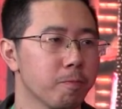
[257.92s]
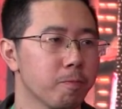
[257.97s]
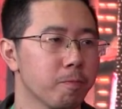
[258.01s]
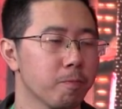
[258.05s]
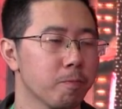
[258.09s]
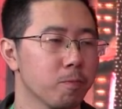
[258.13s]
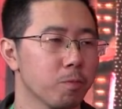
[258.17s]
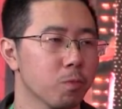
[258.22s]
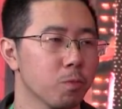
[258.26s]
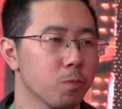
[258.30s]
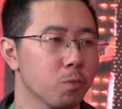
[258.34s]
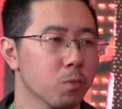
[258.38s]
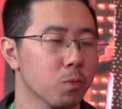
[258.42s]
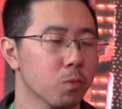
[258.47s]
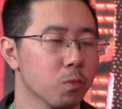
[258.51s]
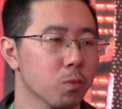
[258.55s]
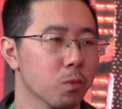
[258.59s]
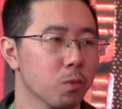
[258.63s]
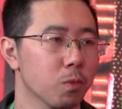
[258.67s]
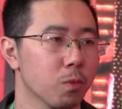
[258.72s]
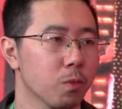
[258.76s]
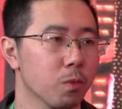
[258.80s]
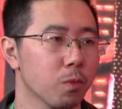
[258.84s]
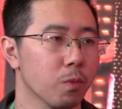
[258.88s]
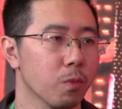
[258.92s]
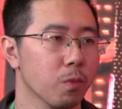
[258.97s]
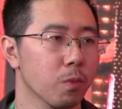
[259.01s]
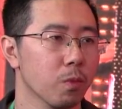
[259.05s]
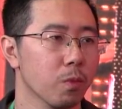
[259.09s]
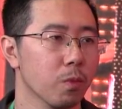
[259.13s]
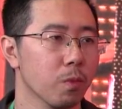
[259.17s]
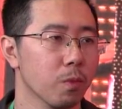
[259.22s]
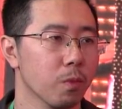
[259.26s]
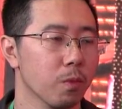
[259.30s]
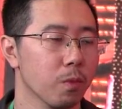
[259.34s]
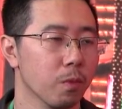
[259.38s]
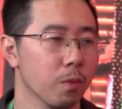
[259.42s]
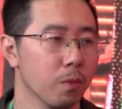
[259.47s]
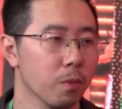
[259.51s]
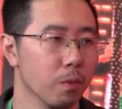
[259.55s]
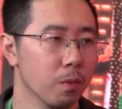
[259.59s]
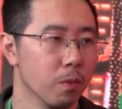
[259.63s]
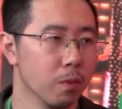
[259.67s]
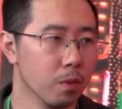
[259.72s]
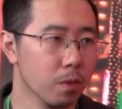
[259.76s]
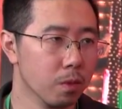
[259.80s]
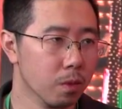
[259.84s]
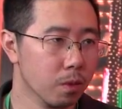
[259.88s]

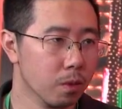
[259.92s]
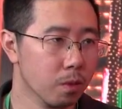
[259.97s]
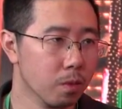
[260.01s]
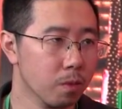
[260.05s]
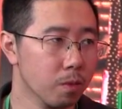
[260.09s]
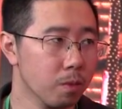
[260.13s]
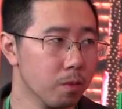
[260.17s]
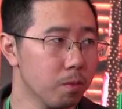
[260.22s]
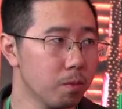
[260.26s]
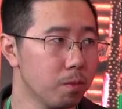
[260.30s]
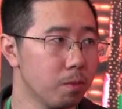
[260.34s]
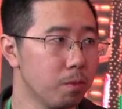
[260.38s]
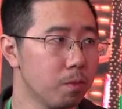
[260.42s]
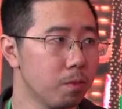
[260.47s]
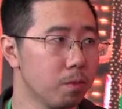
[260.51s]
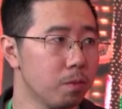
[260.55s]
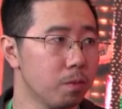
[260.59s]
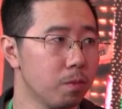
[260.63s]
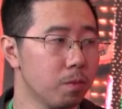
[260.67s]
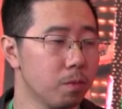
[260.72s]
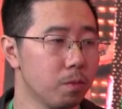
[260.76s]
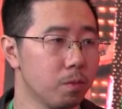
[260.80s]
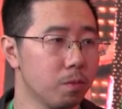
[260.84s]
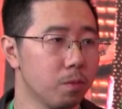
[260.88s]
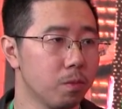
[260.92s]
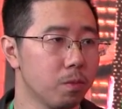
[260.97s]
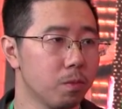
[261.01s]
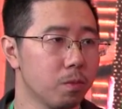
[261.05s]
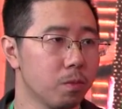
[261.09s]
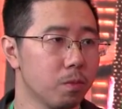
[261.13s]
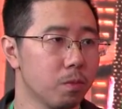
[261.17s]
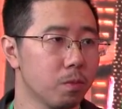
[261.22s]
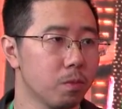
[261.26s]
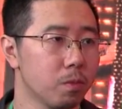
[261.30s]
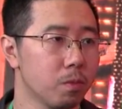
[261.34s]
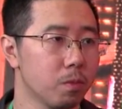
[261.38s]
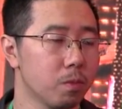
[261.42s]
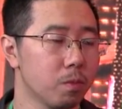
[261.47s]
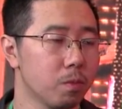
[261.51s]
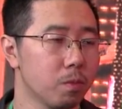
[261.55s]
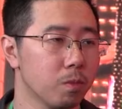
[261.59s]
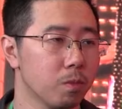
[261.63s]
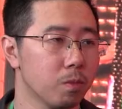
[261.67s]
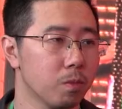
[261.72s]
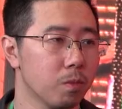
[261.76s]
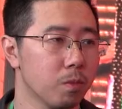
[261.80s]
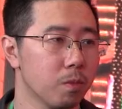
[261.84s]
This person isn't speaking.